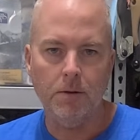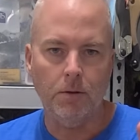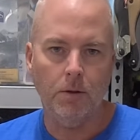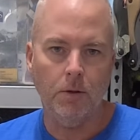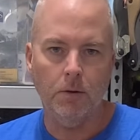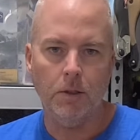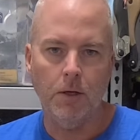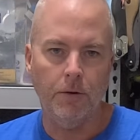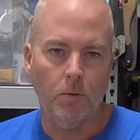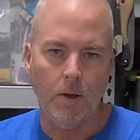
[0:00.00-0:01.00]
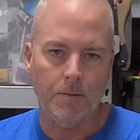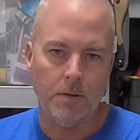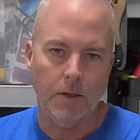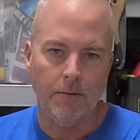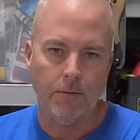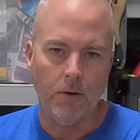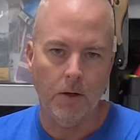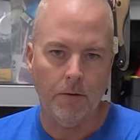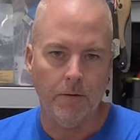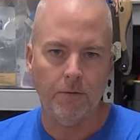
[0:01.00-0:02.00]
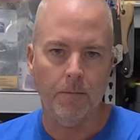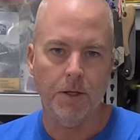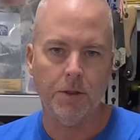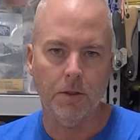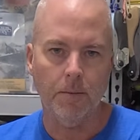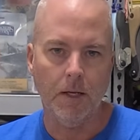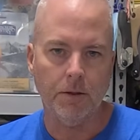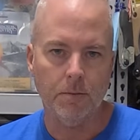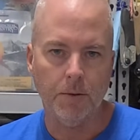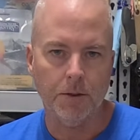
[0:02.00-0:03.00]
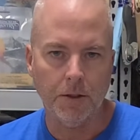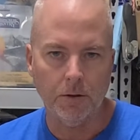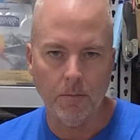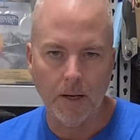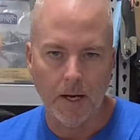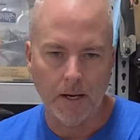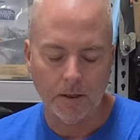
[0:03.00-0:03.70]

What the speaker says: You can go look on their website for all the information about this particular bag.